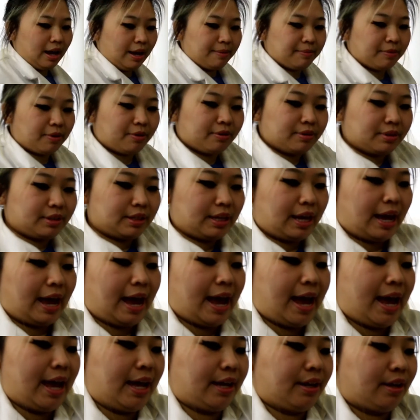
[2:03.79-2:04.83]
I'm going to
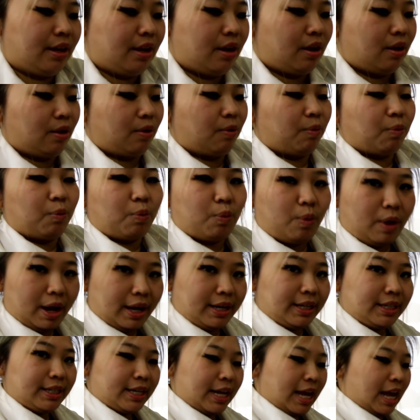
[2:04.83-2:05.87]
add
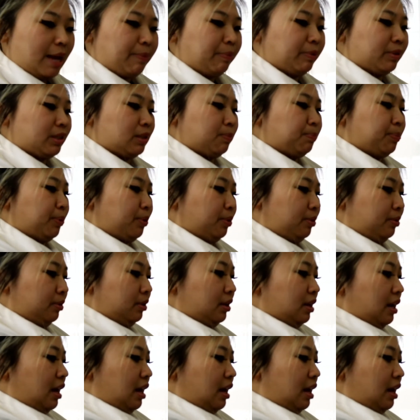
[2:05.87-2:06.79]
1 tablespoon